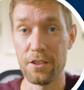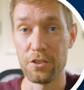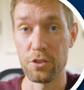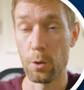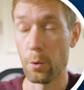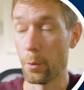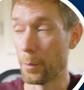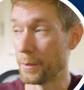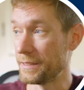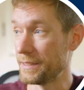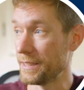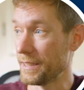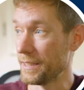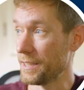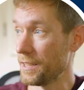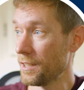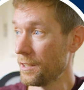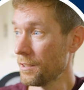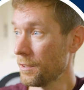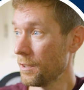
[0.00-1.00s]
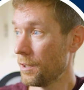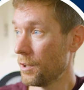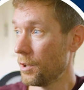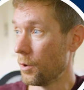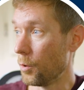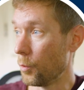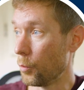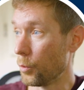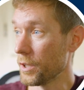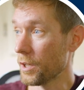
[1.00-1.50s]
So what we see here,
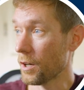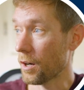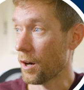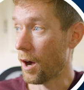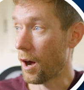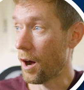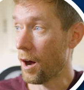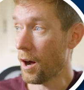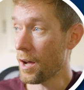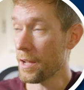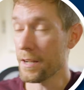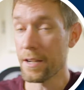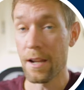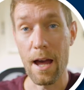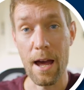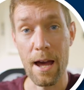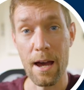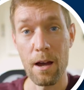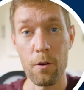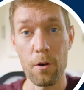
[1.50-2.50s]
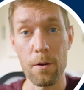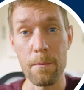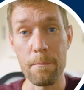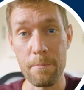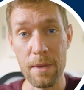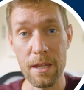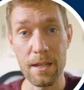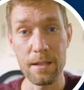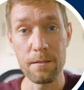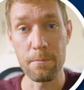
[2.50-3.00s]
we are on our
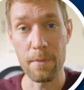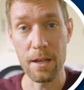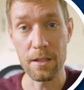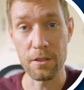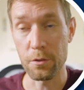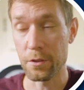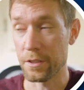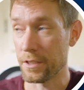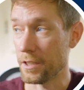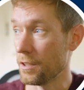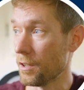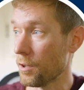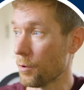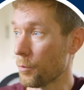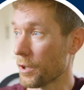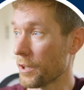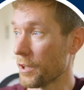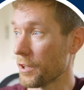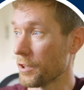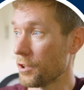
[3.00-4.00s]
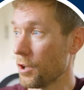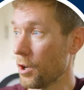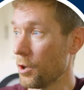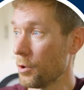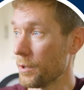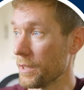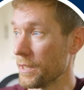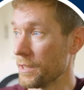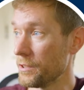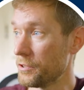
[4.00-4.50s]
main menu here. We're going to
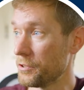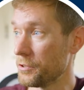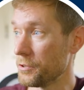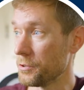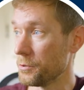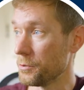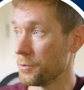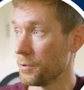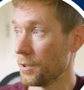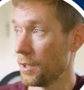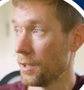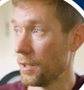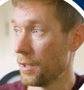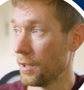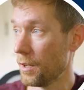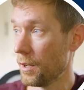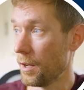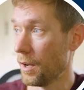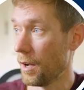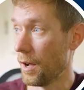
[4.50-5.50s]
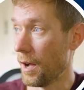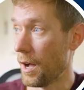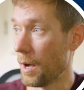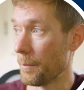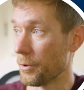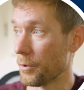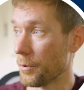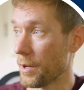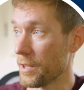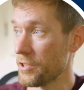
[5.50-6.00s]
go into
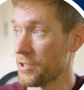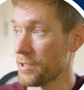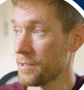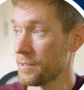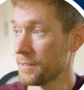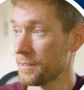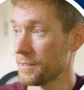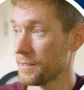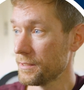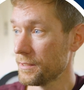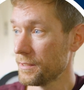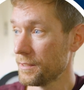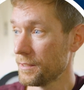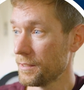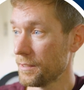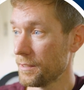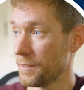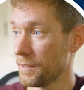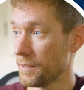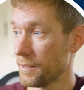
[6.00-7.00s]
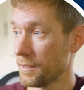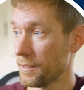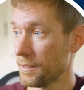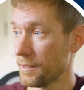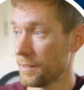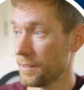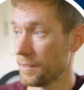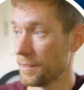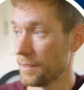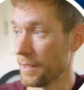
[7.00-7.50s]
Operations
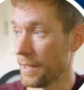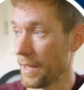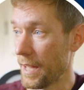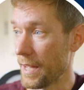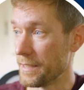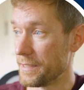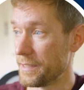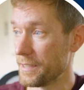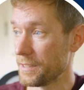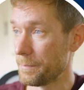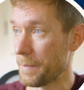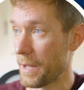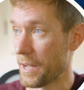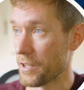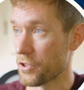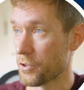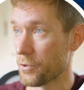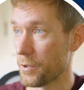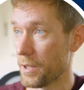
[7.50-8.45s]
and Dispatch